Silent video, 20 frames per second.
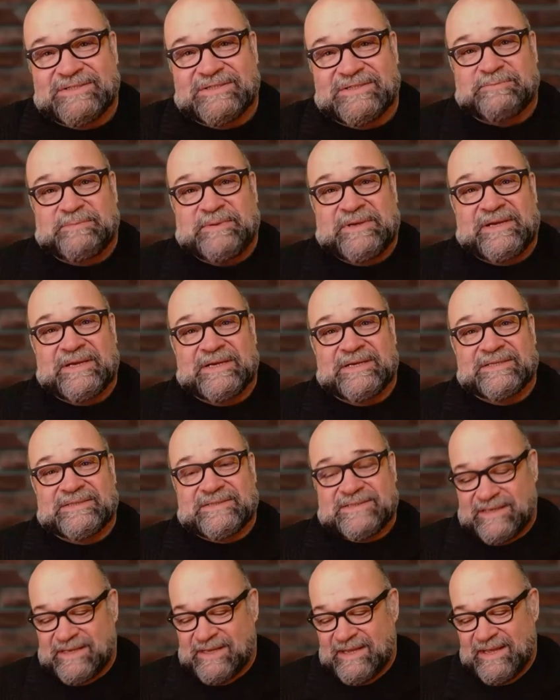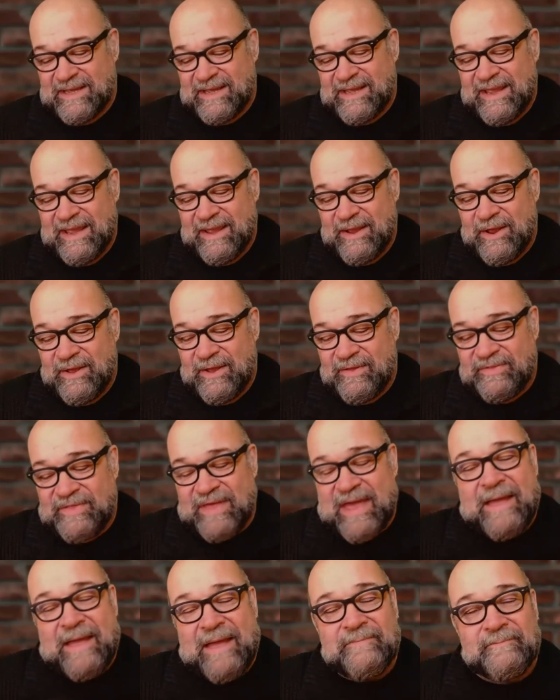is because
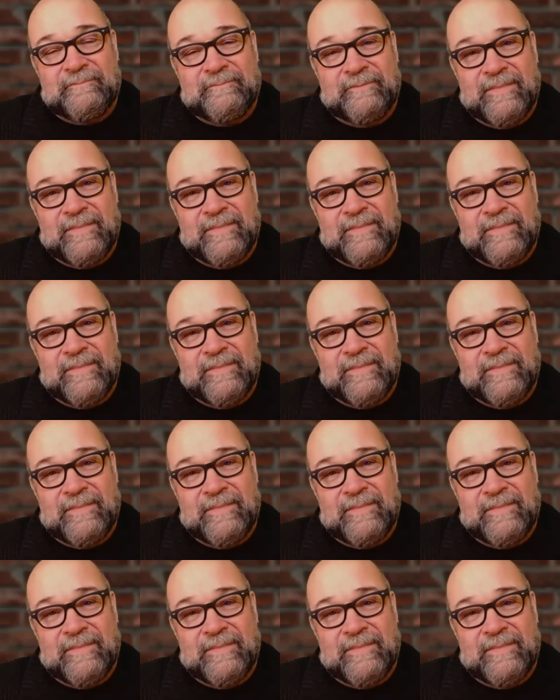that